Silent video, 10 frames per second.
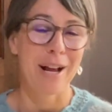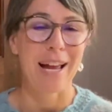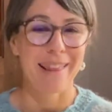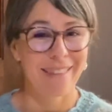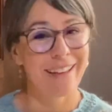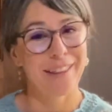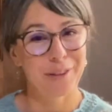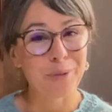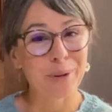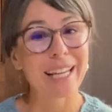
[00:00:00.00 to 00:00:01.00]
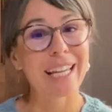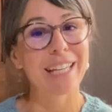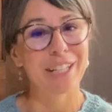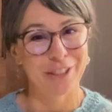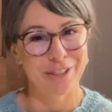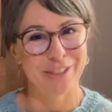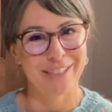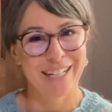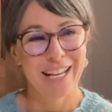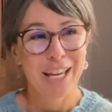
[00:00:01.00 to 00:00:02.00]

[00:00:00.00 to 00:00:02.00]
I think, 3 years.